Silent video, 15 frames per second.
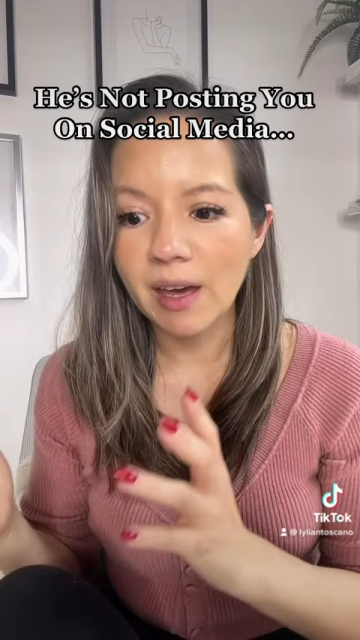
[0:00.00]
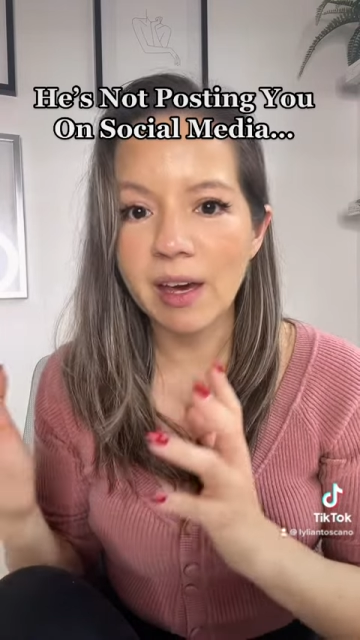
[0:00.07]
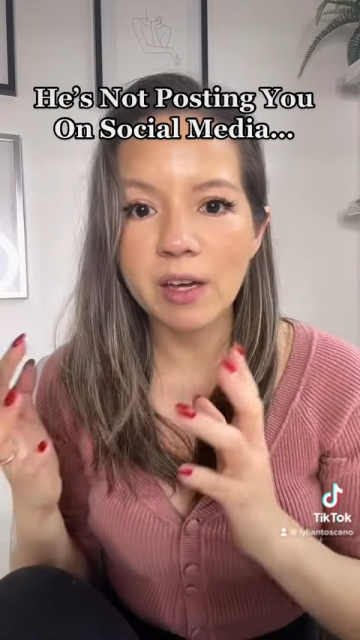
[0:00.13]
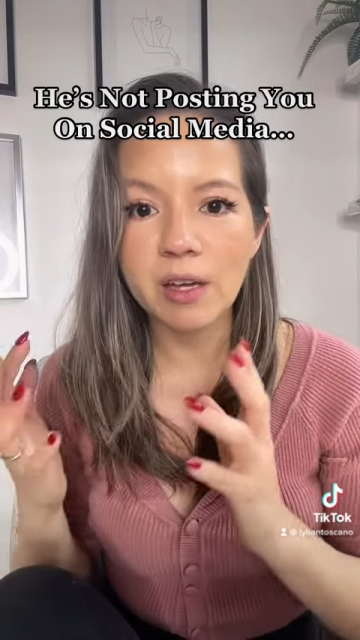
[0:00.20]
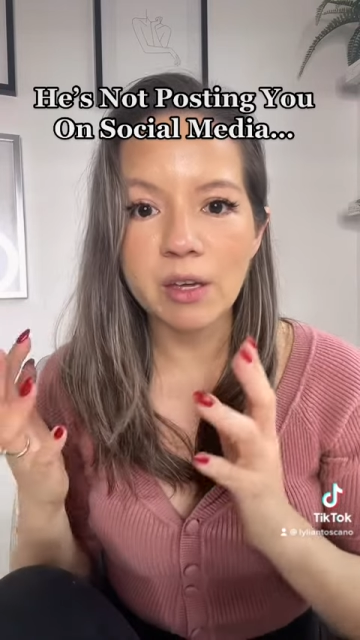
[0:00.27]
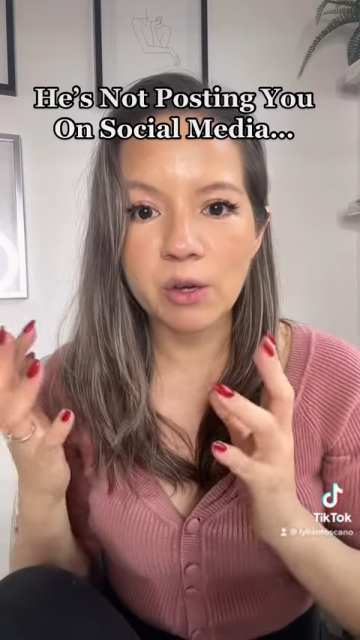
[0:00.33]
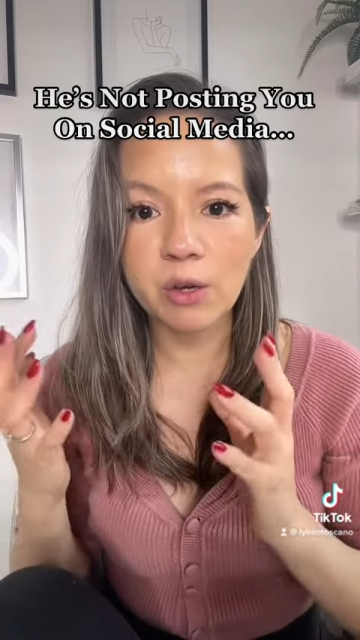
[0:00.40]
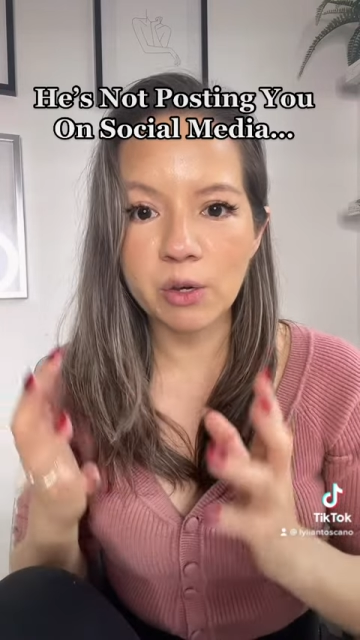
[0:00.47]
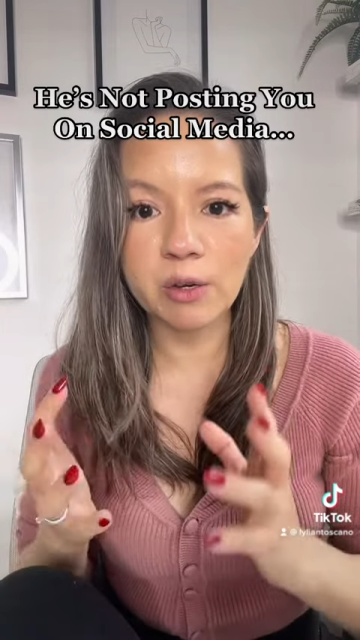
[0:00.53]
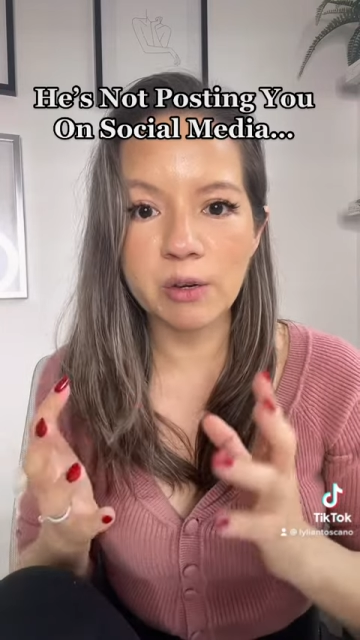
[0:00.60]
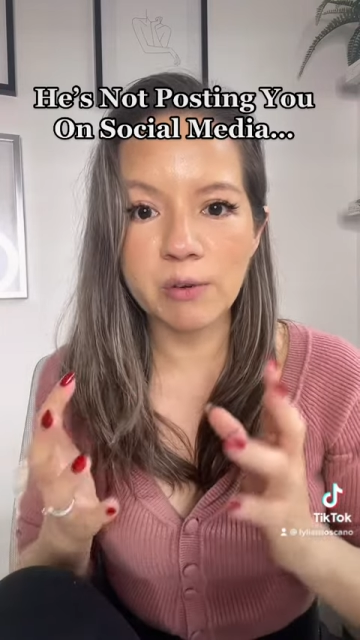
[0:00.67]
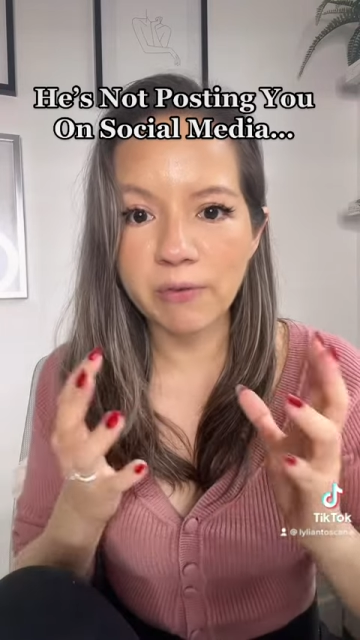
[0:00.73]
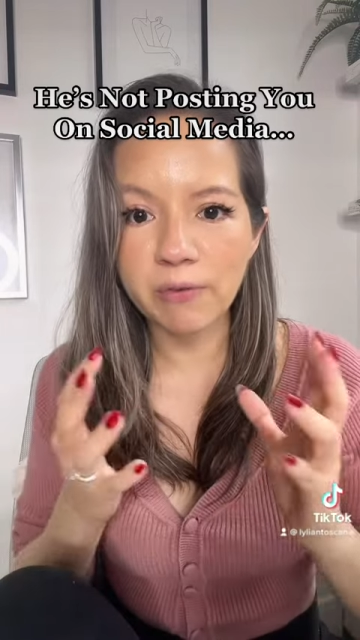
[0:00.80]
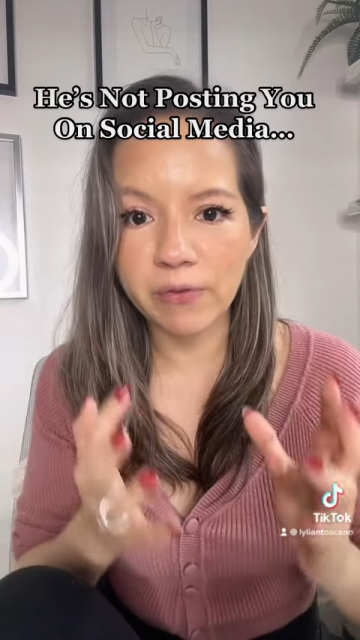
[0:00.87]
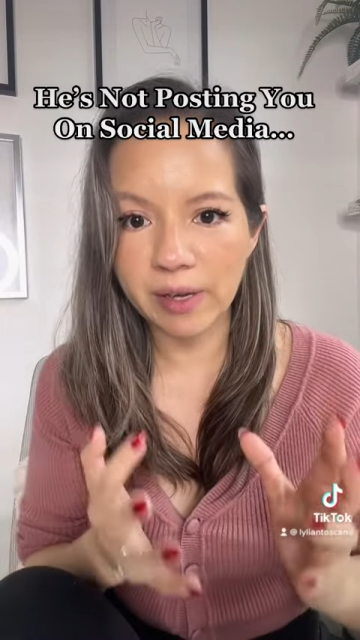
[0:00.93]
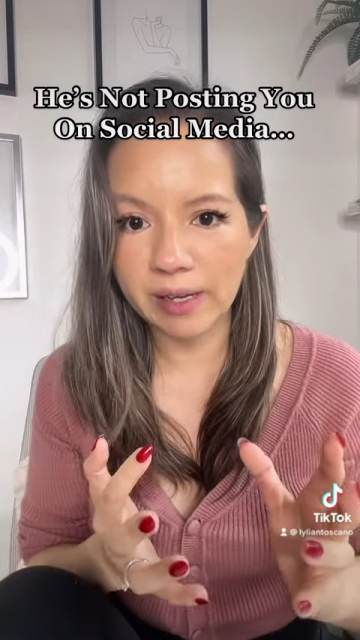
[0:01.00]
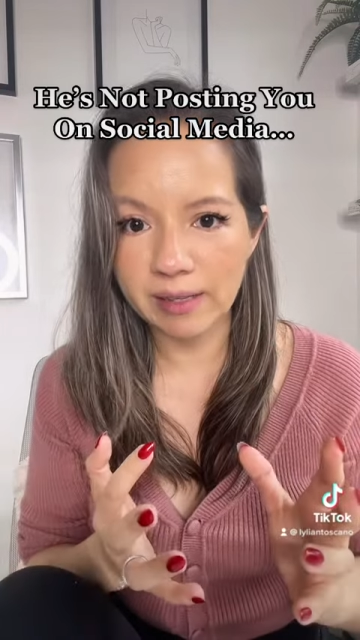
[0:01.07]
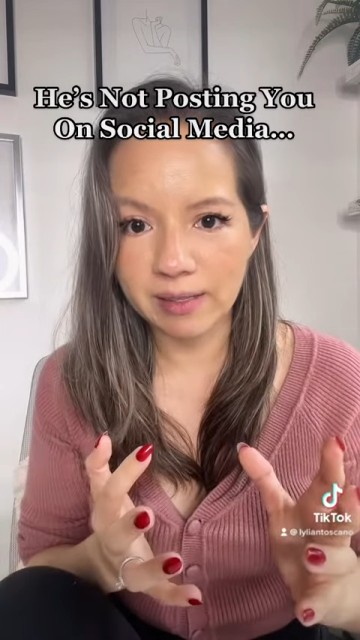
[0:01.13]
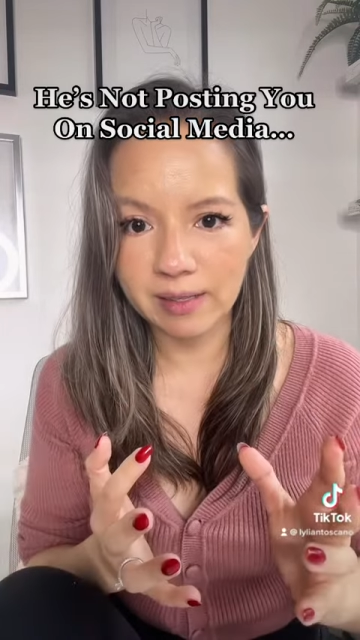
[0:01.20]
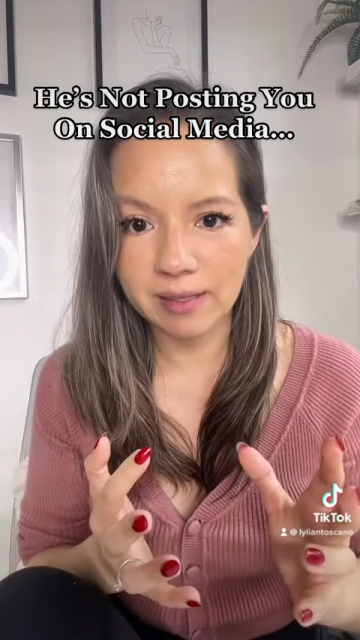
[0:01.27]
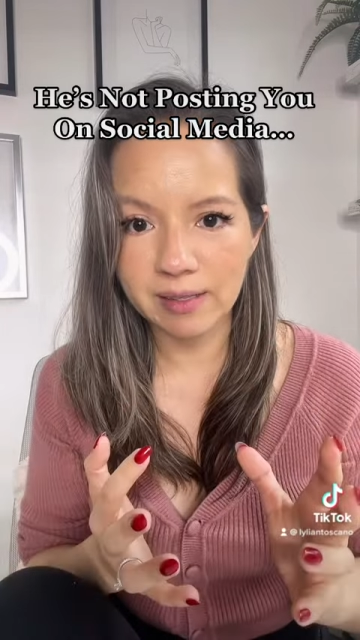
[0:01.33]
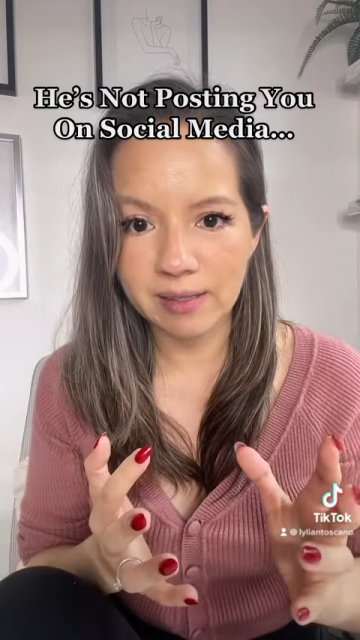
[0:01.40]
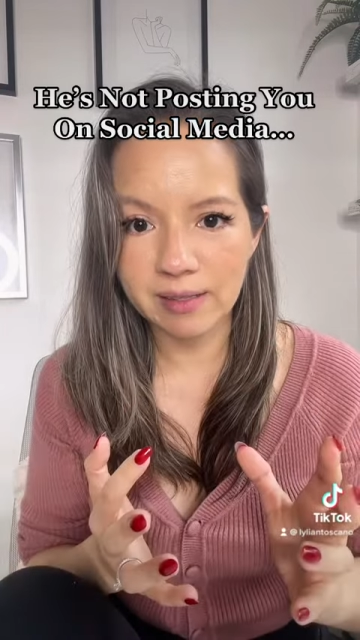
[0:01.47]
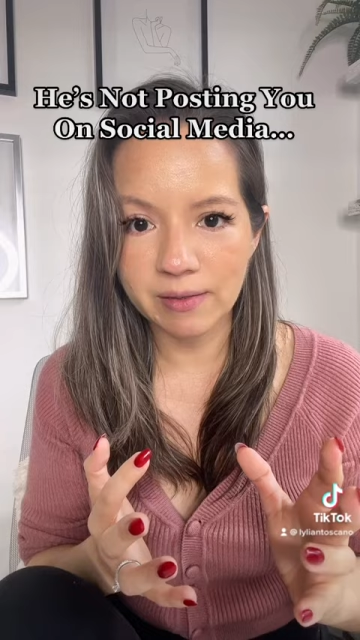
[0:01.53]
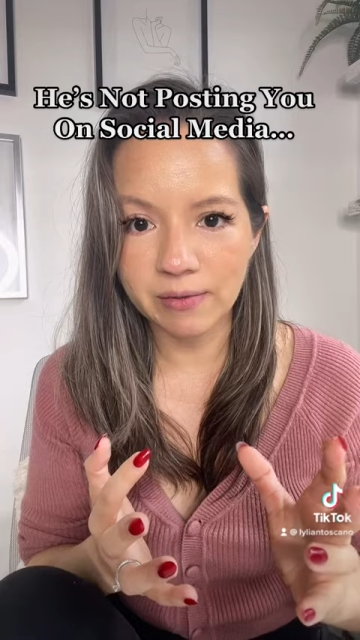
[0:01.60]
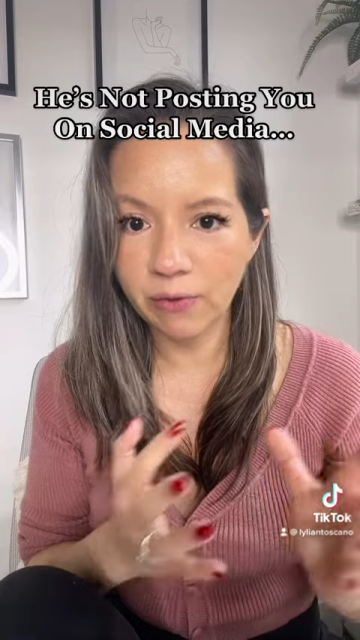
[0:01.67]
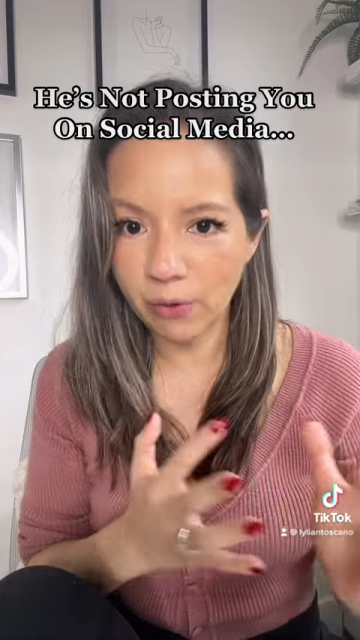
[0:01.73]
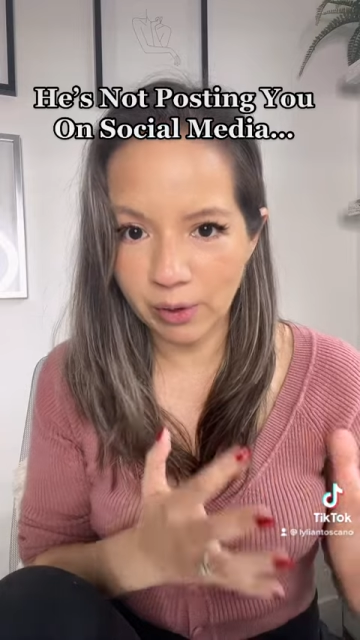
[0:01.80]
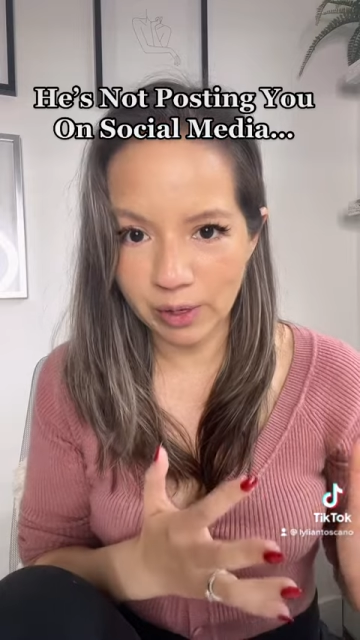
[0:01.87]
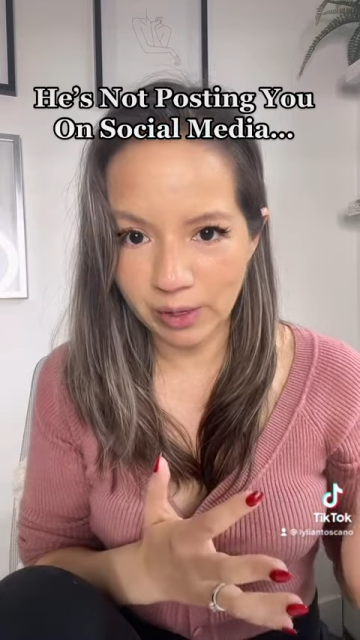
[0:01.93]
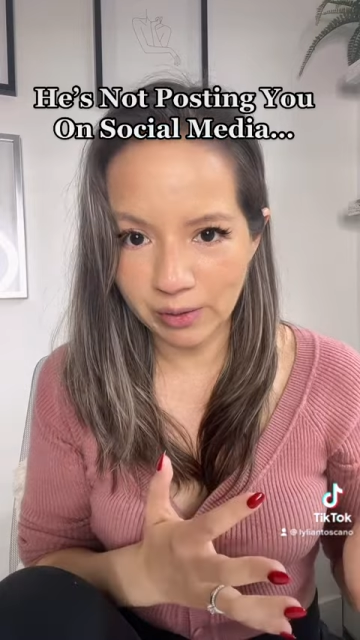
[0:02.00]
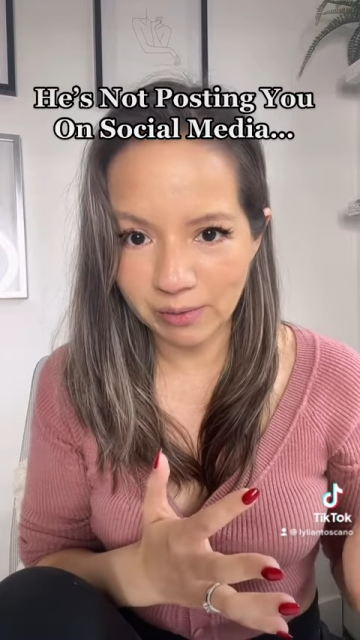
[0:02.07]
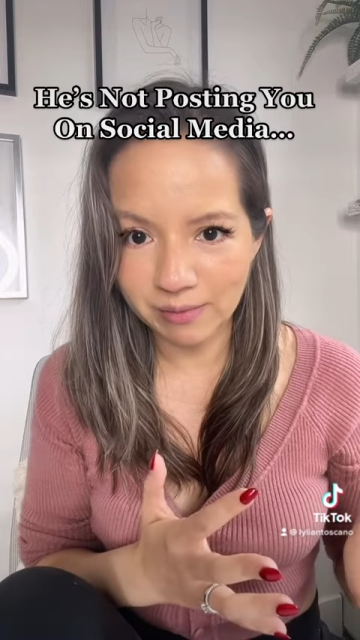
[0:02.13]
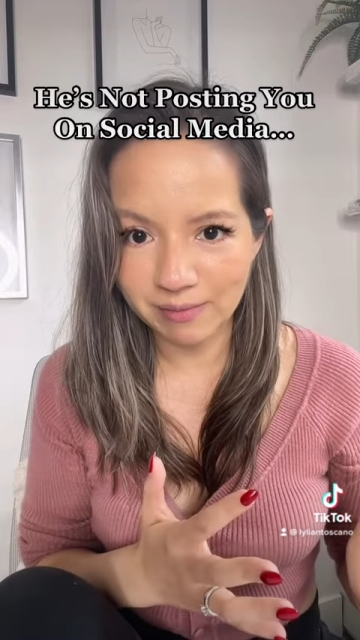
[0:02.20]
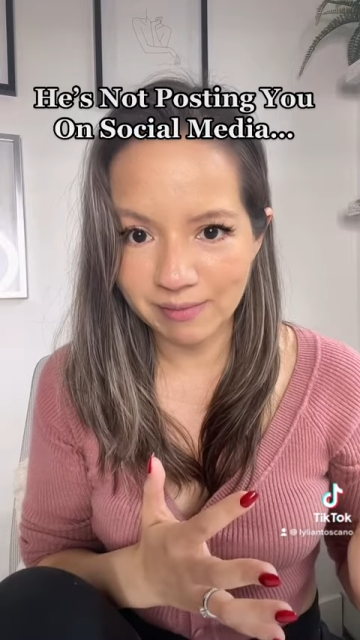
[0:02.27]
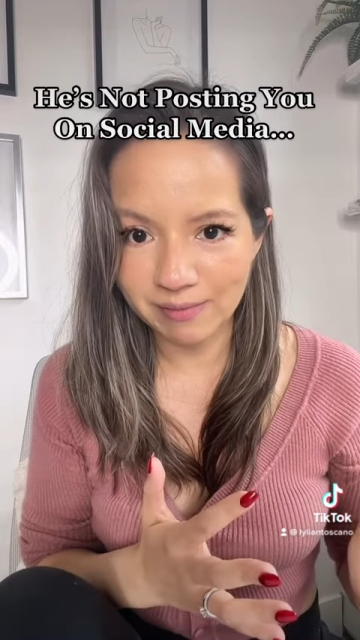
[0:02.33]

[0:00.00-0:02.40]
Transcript: a good fit for you,